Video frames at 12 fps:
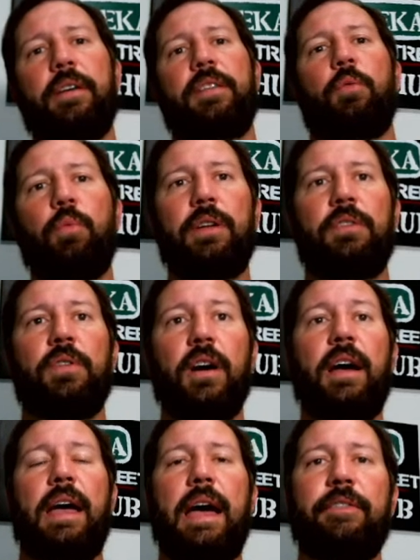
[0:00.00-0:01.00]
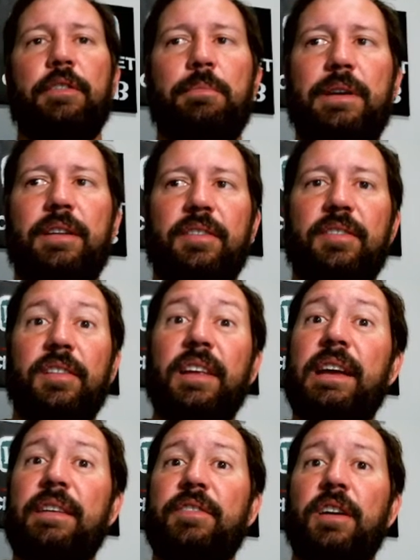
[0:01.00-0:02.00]
that we do not have to be
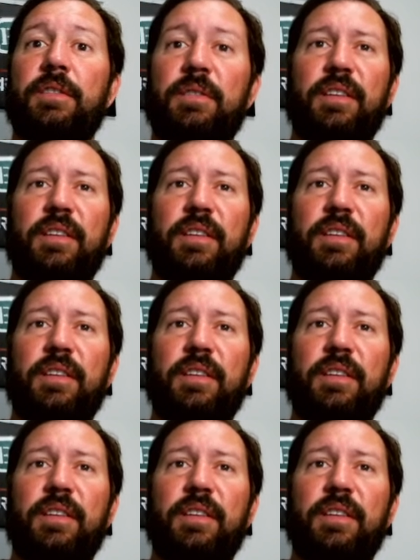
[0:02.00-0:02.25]
enslaved under